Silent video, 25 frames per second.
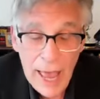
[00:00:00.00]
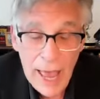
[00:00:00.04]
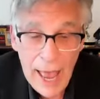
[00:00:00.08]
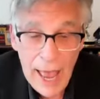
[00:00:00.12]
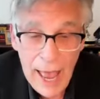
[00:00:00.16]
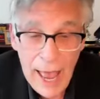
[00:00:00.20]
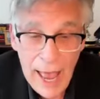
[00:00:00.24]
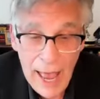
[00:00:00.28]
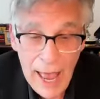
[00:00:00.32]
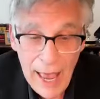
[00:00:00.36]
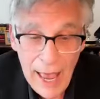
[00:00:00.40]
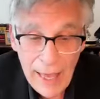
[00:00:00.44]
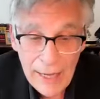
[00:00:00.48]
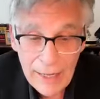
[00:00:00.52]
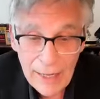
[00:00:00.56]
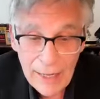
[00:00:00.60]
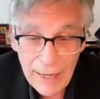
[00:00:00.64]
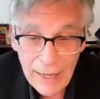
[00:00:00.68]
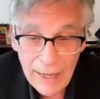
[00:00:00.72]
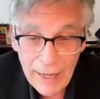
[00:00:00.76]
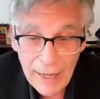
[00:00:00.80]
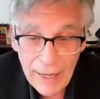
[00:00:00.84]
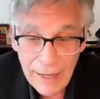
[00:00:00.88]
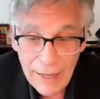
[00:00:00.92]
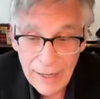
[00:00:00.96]
And
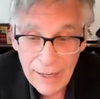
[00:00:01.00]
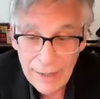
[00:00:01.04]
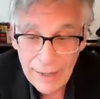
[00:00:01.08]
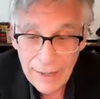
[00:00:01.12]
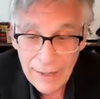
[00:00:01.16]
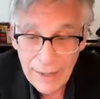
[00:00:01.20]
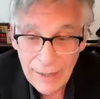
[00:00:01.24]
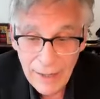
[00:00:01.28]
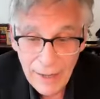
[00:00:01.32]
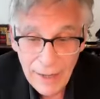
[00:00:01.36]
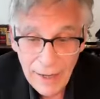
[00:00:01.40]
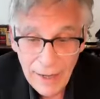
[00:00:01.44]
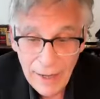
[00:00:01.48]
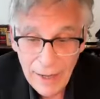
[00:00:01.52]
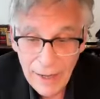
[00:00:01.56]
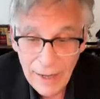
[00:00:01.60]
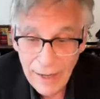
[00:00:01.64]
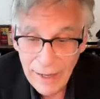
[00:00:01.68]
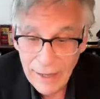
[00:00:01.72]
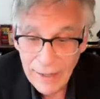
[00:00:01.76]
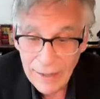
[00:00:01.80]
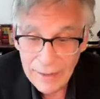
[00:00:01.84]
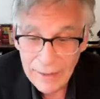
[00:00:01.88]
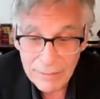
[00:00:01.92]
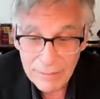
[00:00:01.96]
uh,
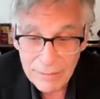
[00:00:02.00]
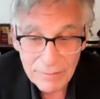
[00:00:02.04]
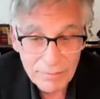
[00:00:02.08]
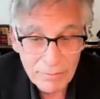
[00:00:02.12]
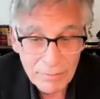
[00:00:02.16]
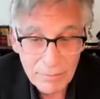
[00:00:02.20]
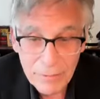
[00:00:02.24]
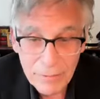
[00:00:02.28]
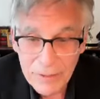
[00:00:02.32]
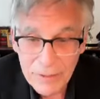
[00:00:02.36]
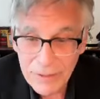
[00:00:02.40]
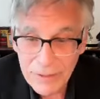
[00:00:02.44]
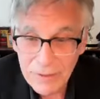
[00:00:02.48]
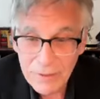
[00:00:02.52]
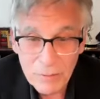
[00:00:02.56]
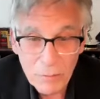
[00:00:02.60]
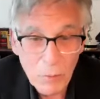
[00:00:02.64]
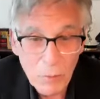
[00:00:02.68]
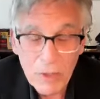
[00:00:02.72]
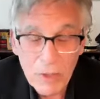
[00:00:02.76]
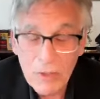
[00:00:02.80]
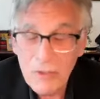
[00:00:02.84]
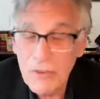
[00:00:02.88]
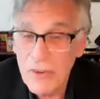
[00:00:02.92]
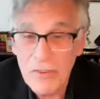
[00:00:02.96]
uh,
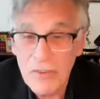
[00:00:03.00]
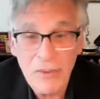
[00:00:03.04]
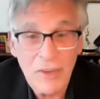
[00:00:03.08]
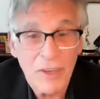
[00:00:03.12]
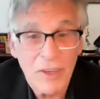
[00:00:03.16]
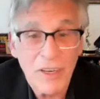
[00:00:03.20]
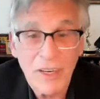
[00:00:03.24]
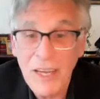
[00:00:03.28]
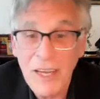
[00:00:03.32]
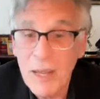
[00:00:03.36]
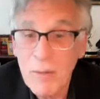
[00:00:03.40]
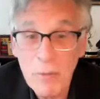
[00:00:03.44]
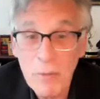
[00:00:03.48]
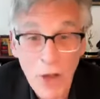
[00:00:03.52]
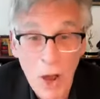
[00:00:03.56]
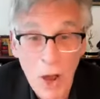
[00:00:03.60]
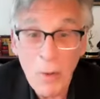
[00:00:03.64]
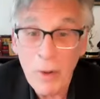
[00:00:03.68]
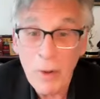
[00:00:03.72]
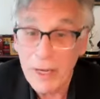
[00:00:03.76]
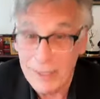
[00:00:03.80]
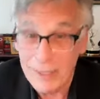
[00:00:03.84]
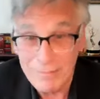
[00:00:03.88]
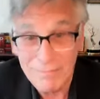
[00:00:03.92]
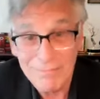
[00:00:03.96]
we're just going to keep
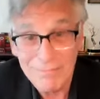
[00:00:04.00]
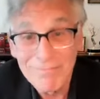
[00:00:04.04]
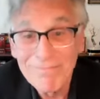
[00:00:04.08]
going.